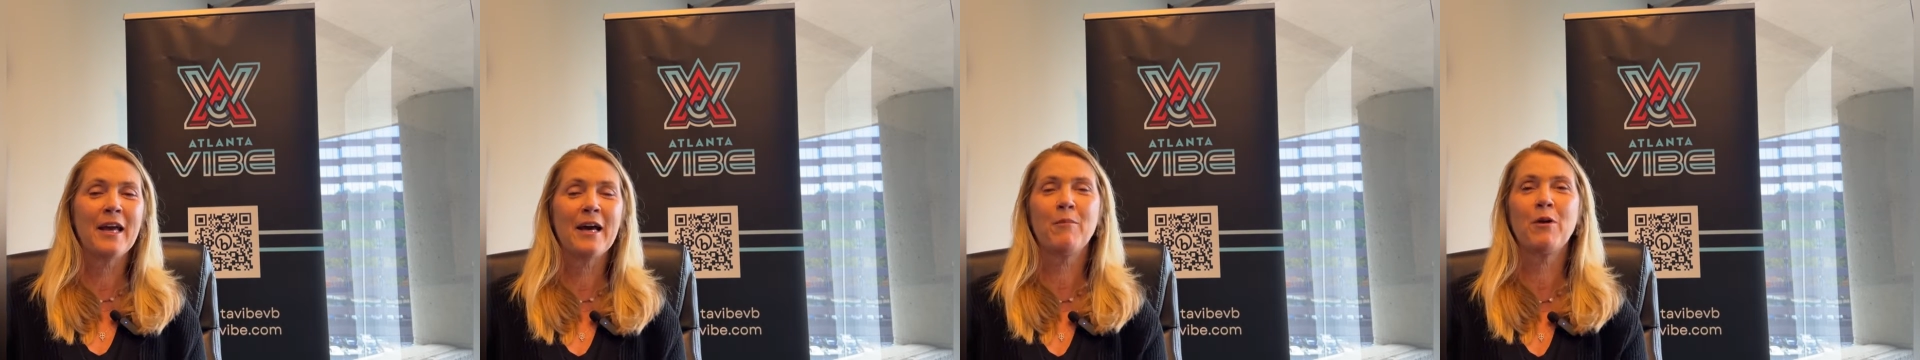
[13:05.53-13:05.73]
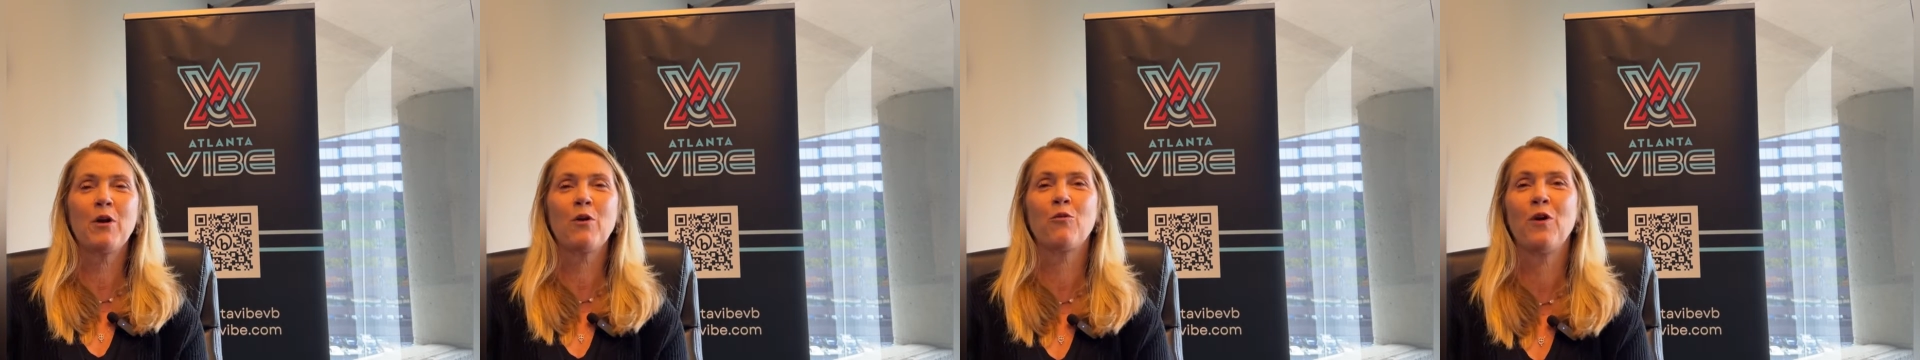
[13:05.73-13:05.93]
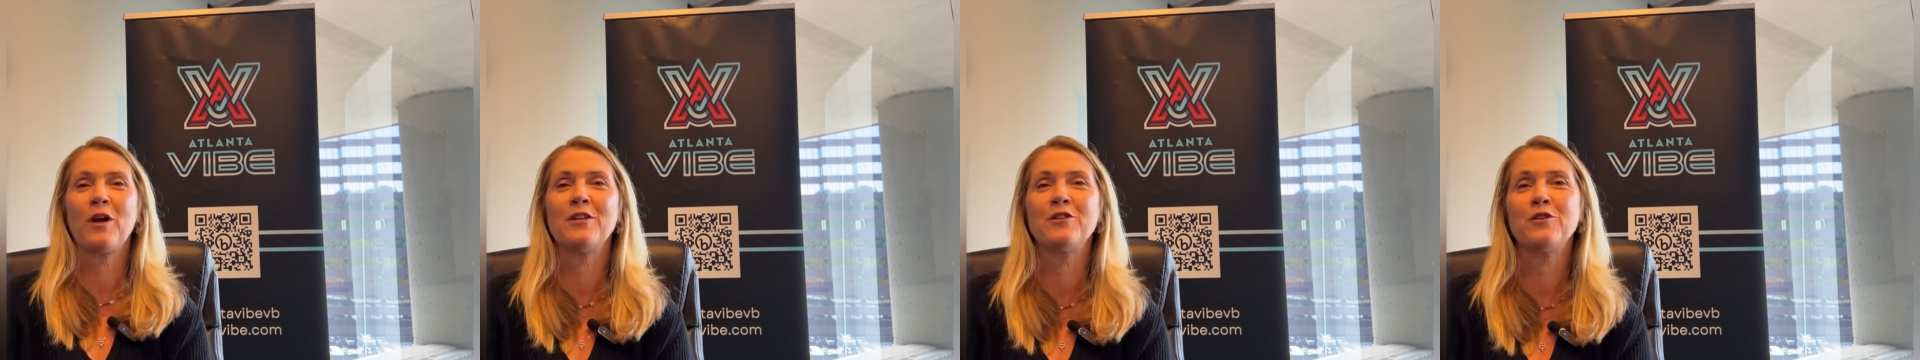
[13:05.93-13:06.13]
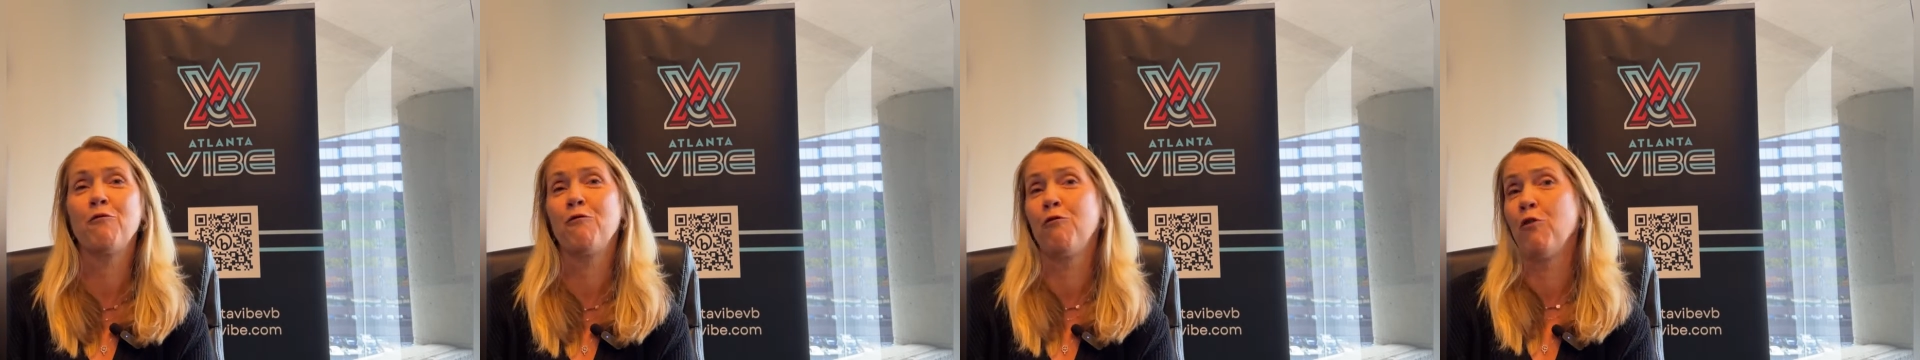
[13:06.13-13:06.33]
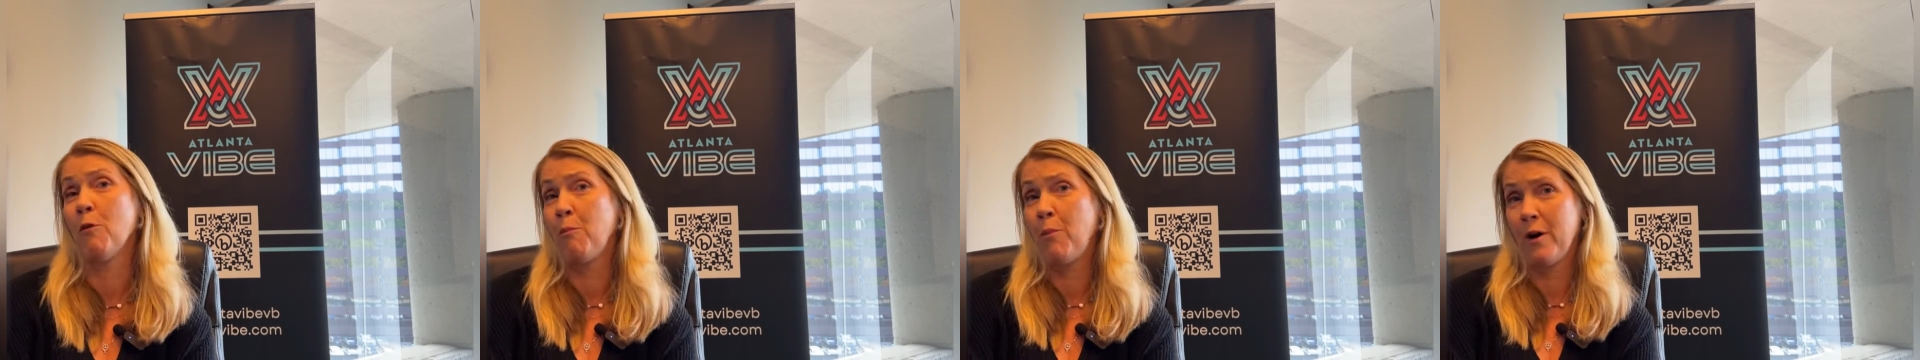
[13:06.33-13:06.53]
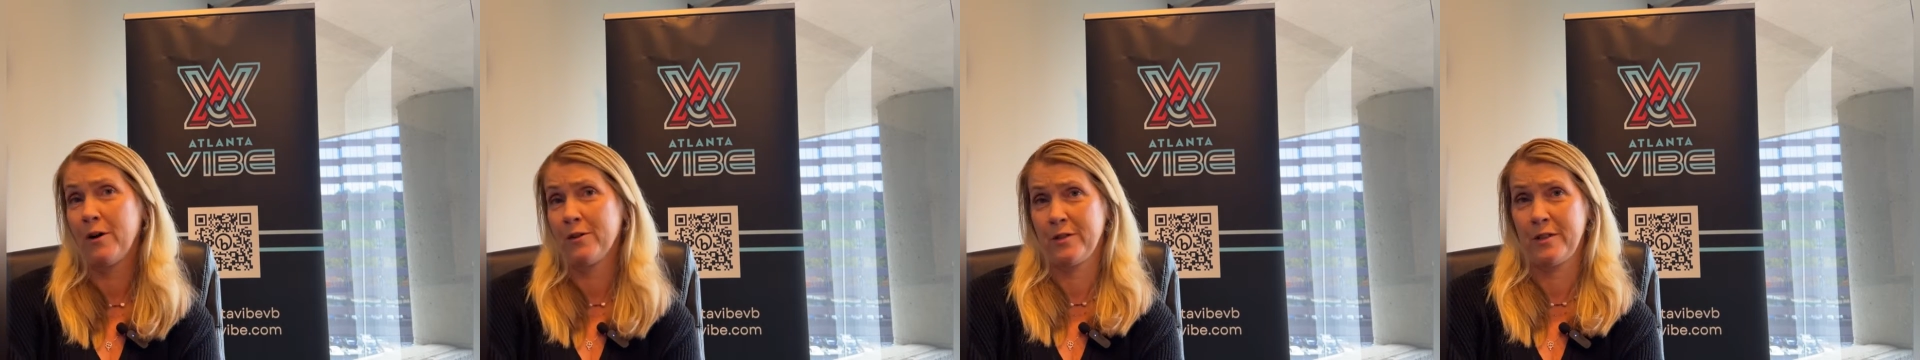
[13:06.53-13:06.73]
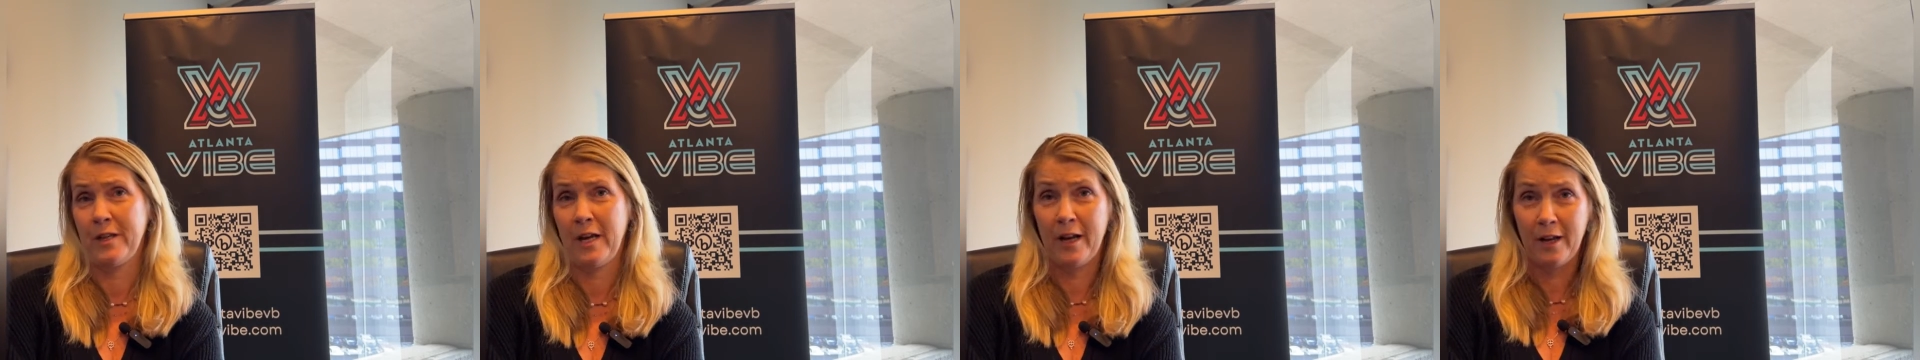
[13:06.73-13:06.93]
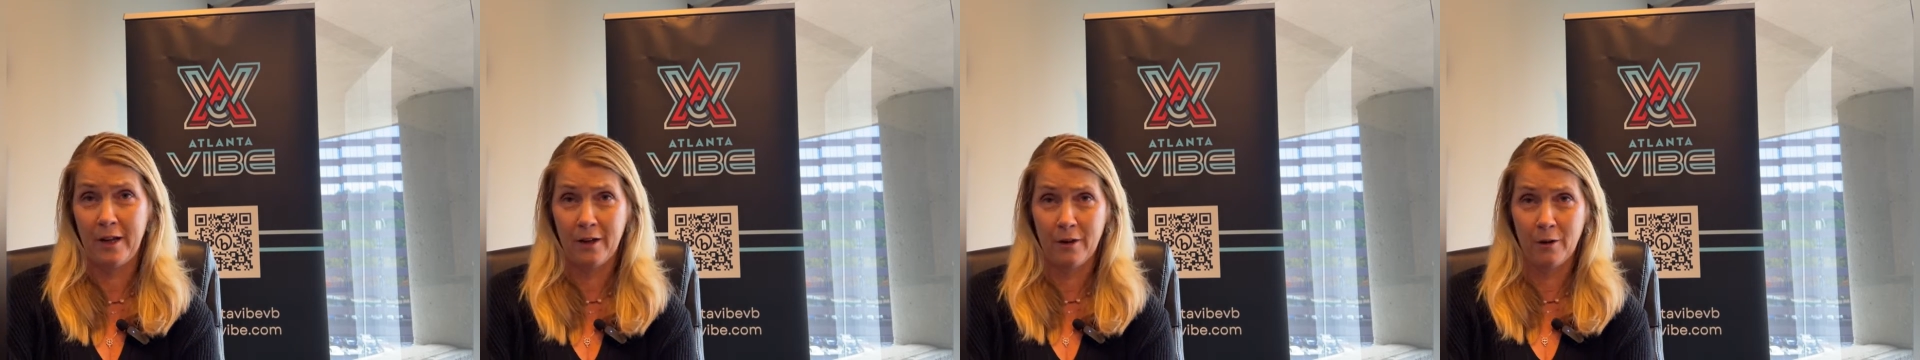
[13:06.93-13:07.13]
I'm going to rent a football
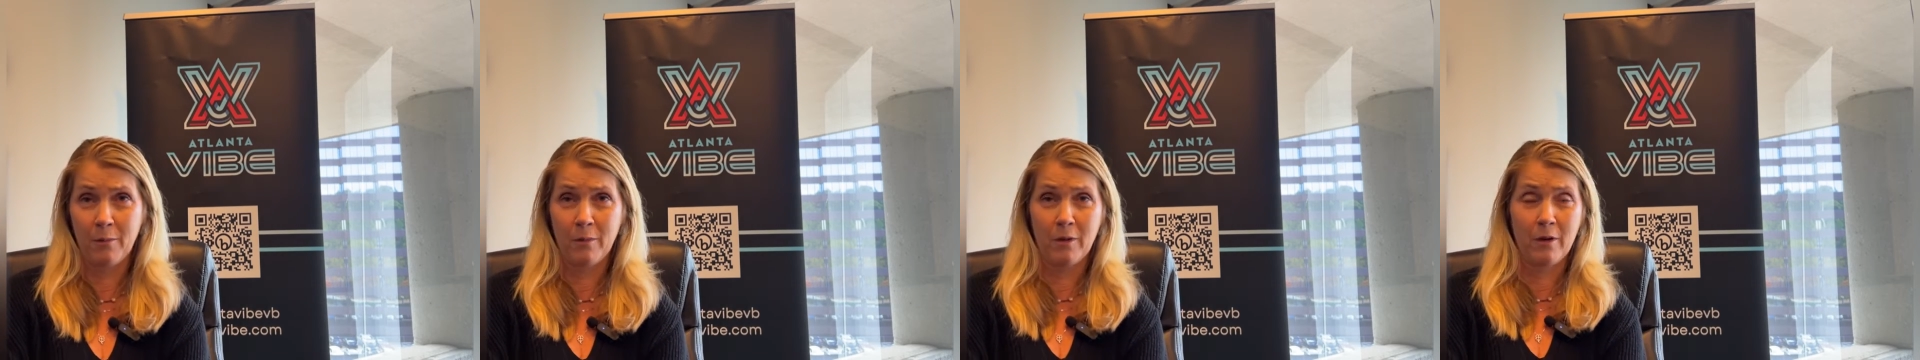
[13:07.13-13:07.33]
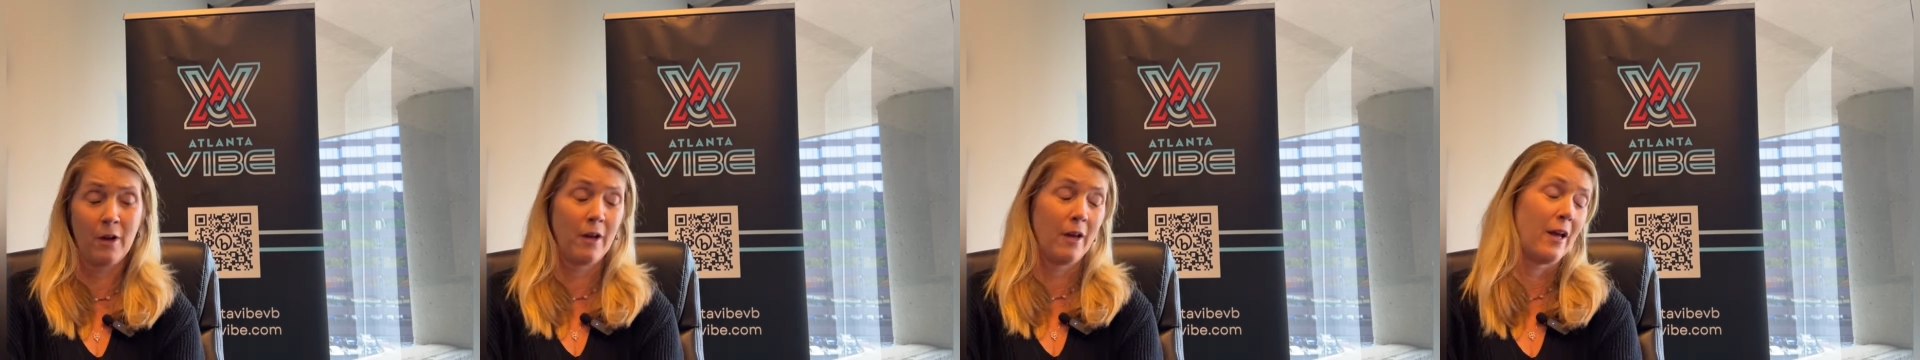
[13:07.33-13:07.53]
stadium